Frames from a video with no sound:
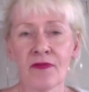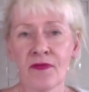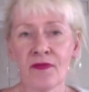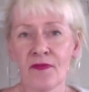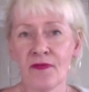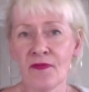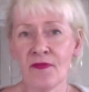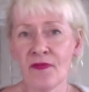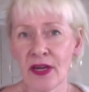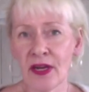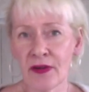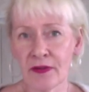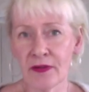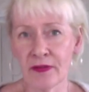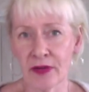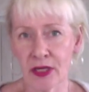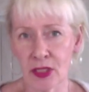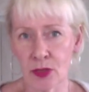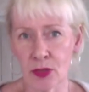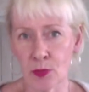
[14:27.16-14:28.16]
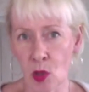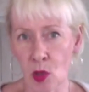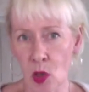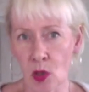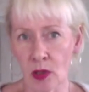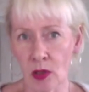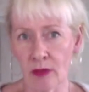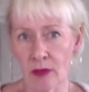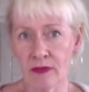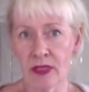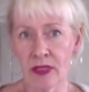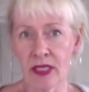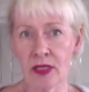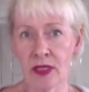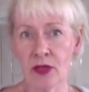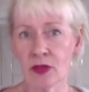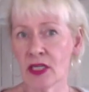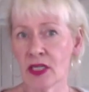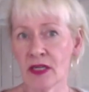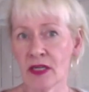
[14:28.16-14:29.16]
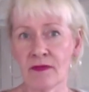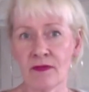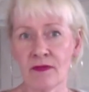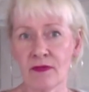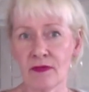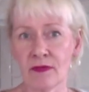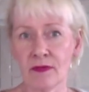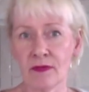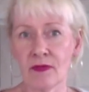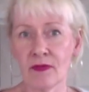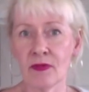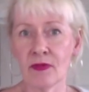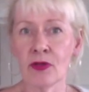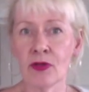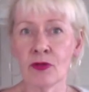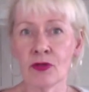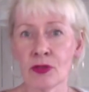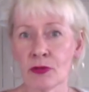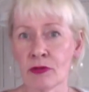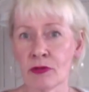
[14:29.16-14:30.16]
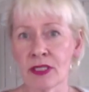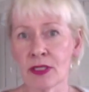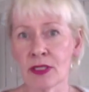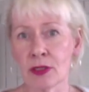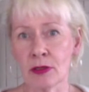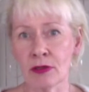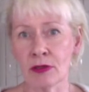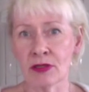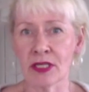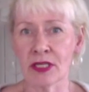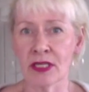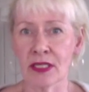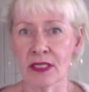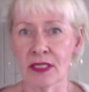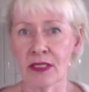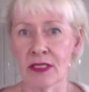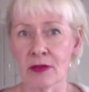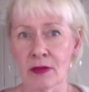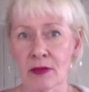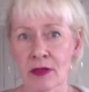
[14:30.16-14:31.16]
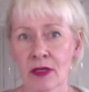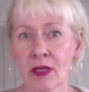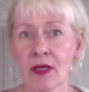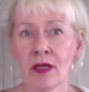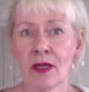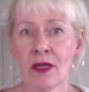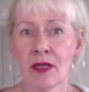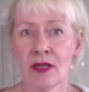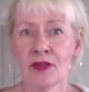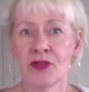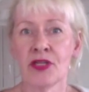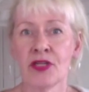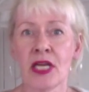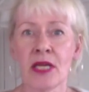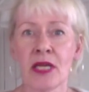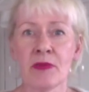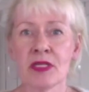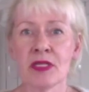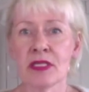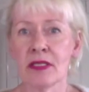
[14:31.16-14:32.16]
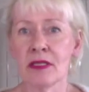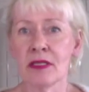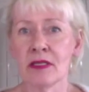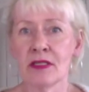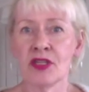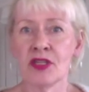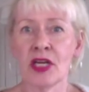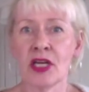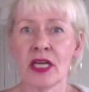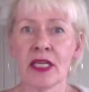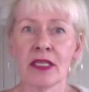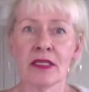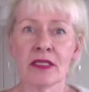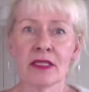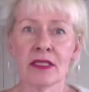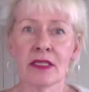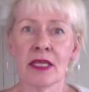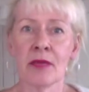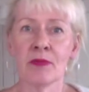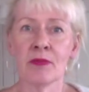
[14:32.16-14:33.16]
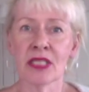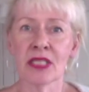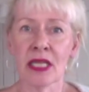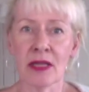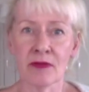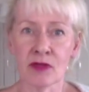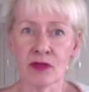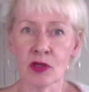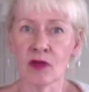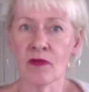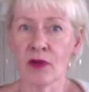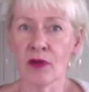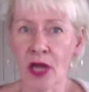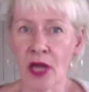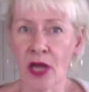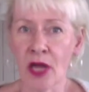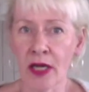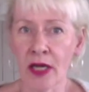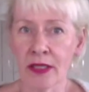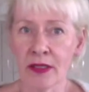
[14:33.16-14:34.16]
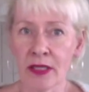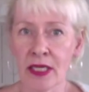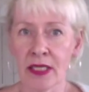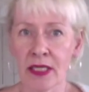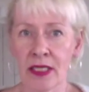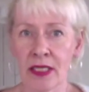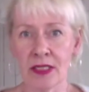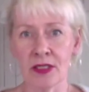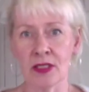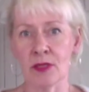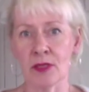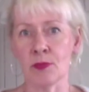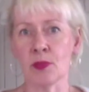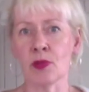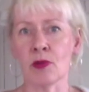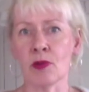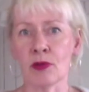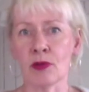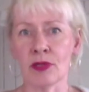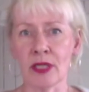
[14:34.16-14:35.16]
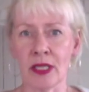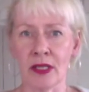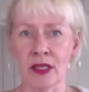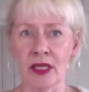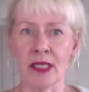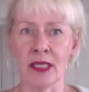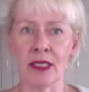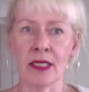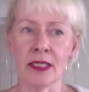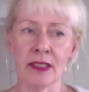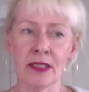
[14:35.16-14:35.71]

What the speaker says: very, very small. They don't have huge resources to change themselves overnight. They need support, and they need